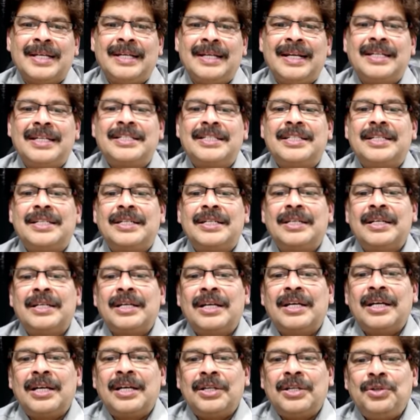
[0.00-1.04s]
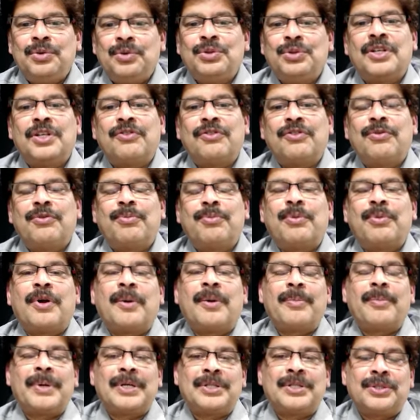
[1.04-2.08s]
Next, use of
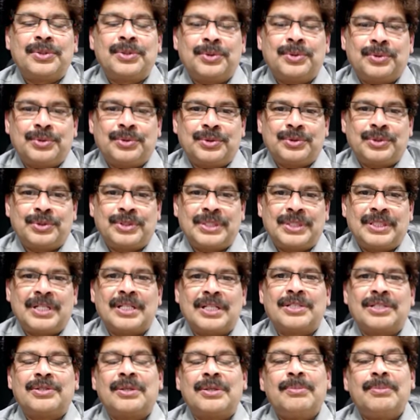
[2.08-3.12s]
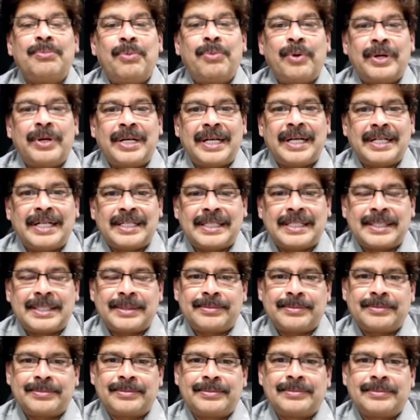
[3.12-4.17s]
proper shoes is also
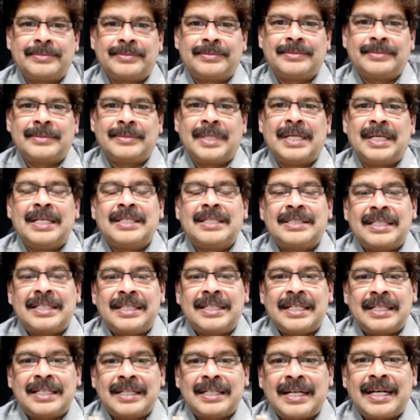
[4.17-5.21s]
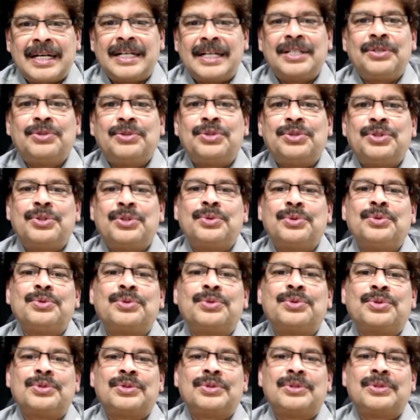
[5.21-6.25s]
important. Certain corrective
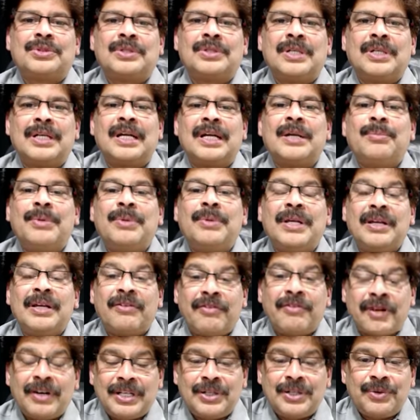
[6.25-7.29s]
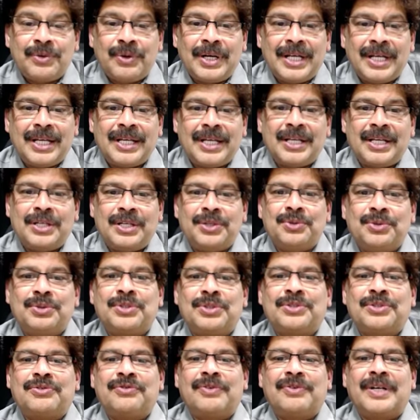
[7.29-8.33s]
shoes can be effectively
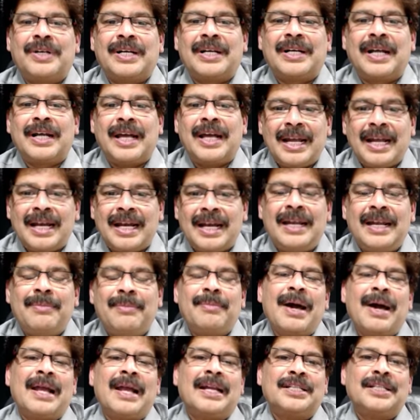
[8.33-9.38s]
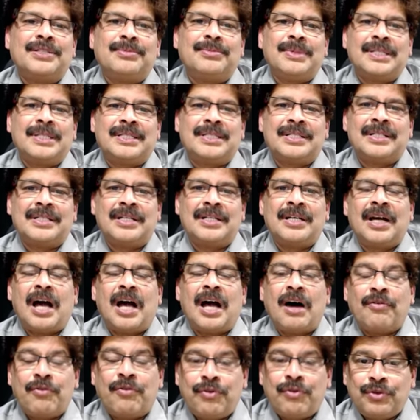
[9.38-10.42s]
used for early management
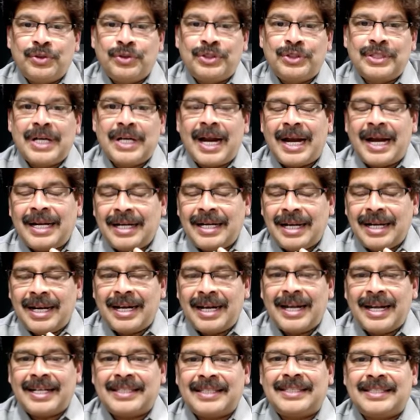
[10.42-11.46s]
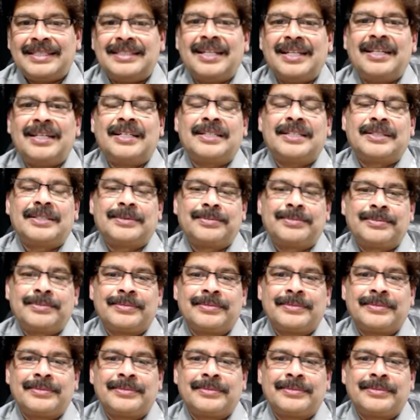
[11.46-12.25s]
of foot and leg disorders.